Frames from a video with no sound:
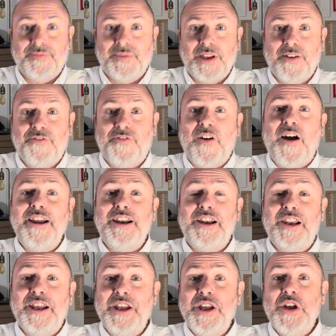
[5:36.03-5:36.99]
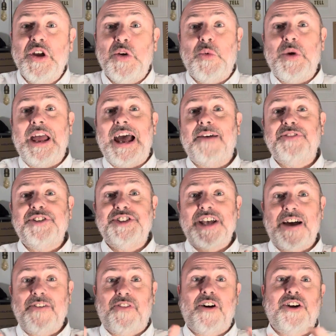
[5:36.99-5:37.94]
Finally, we have
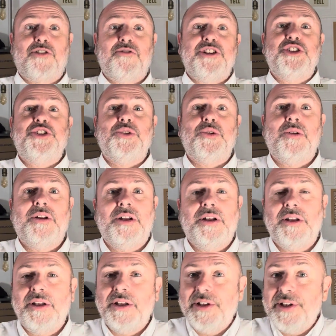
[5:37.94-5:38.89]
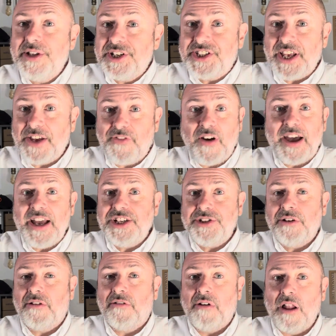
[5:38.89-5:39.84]
sapphire crystal. Sapphire
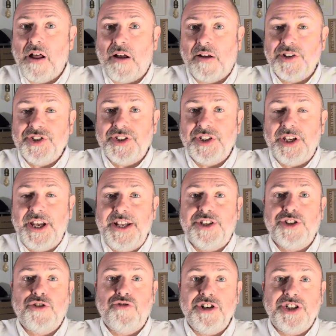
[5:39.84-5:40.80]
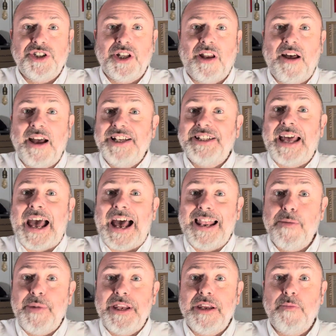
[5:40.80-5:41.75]
isn't glass, it's crystallized
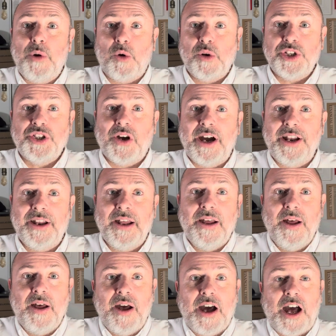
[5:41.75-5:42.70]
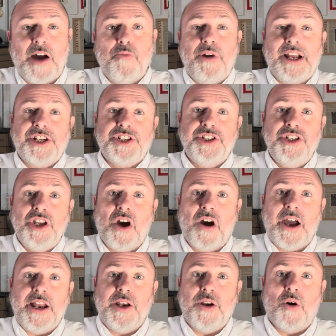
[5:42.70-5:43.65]
aluminium oxide and ranks
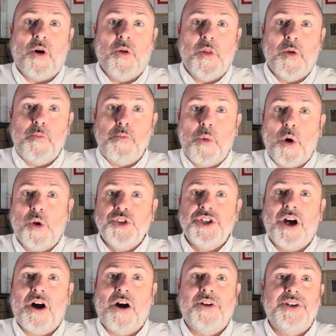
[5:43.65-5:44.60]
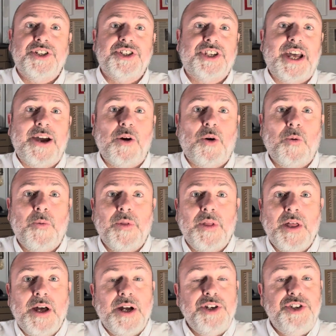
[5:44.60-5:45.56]
9 on the Moss hardness scale,
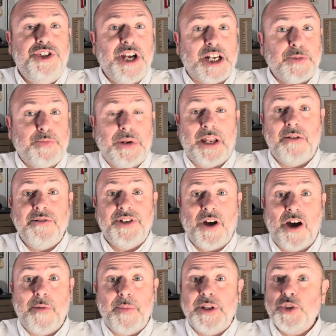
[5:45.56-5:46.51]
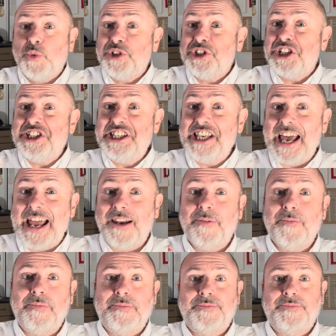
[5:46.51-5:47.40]
just below diamonds, which are 10.